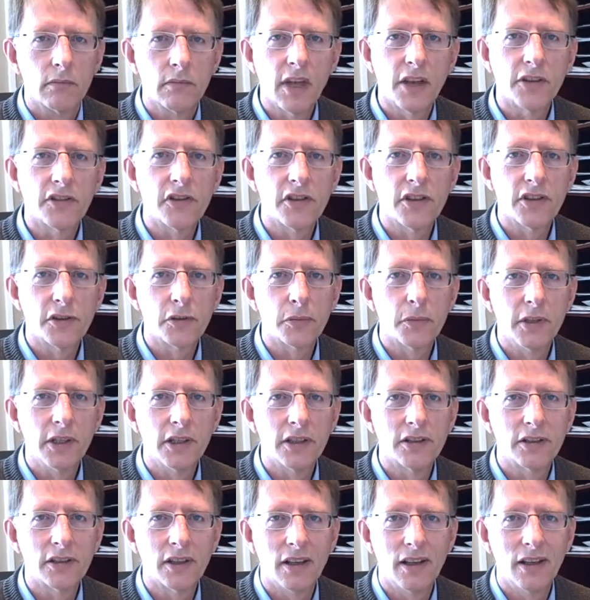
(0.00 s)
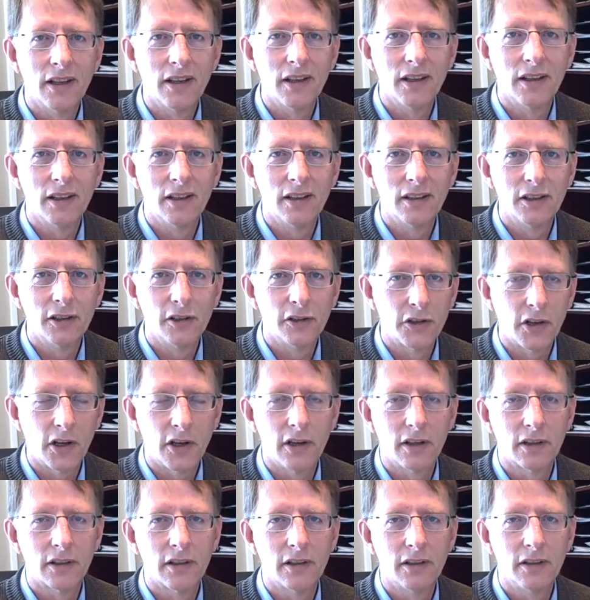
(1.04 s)
that's this week's uh, little
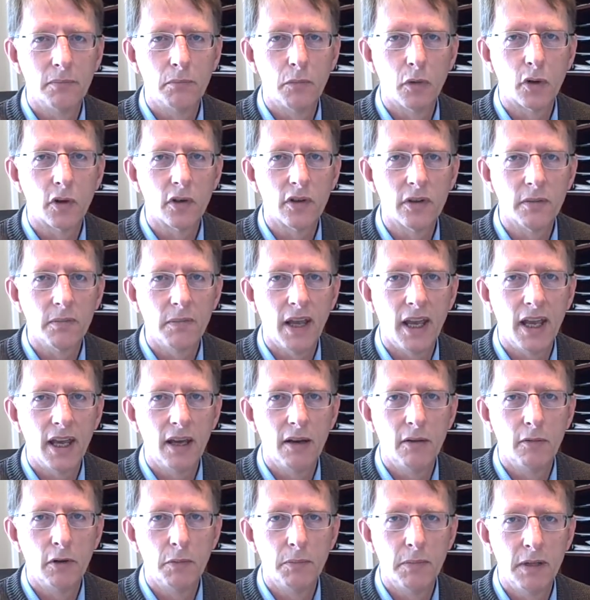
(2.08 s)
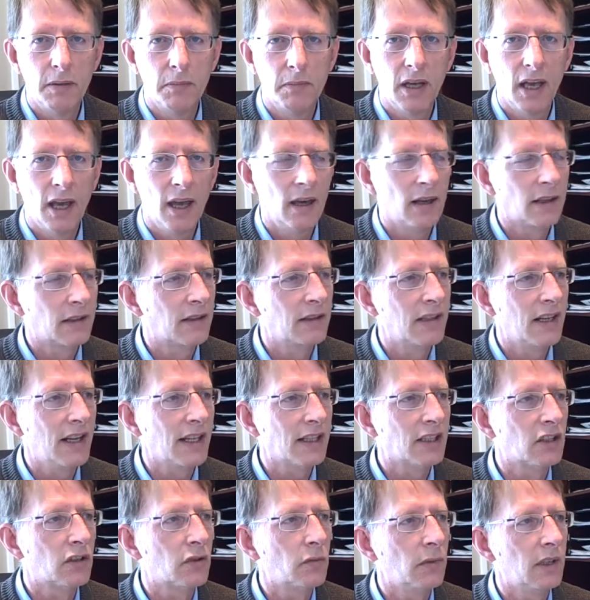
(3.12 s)
talk on boredom, and we'll be back
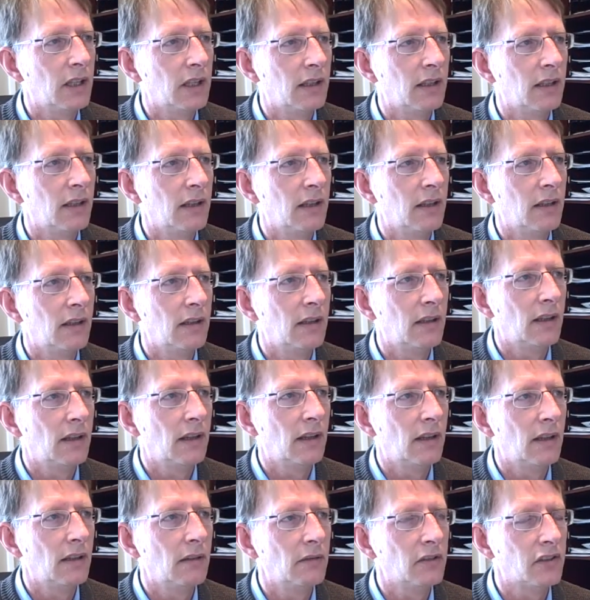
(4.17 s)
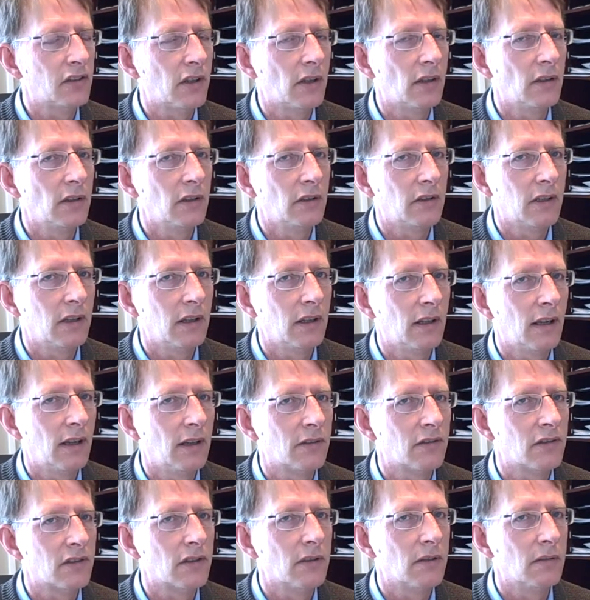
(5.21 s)
next week, and uh, we'll start looking
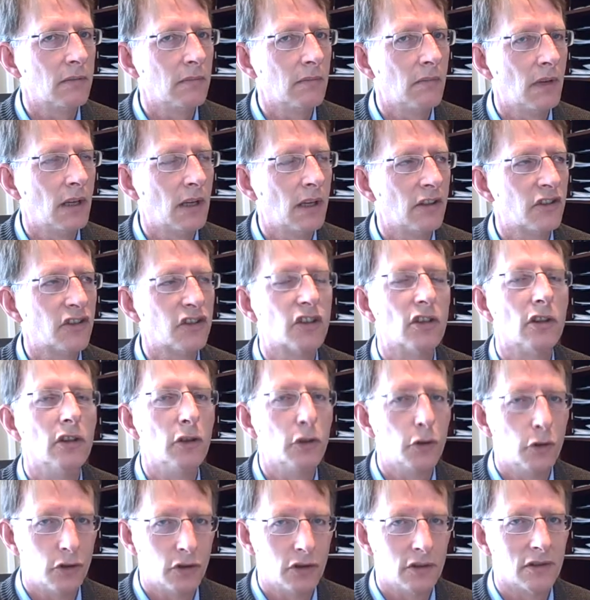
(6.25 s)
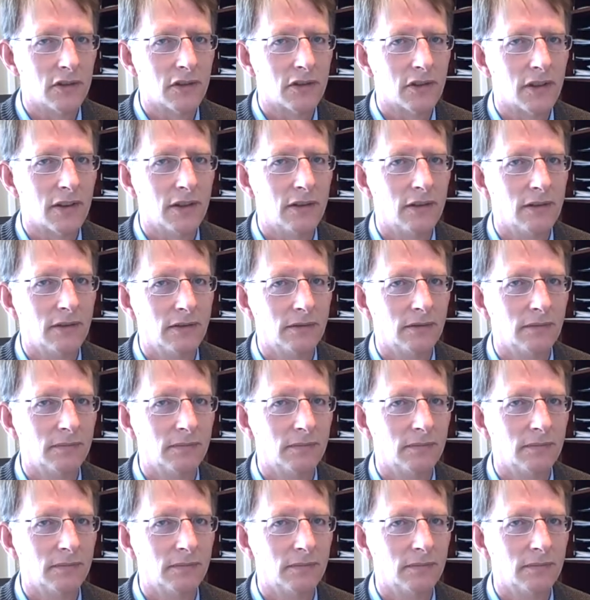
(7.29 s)
at some uh, solutions then.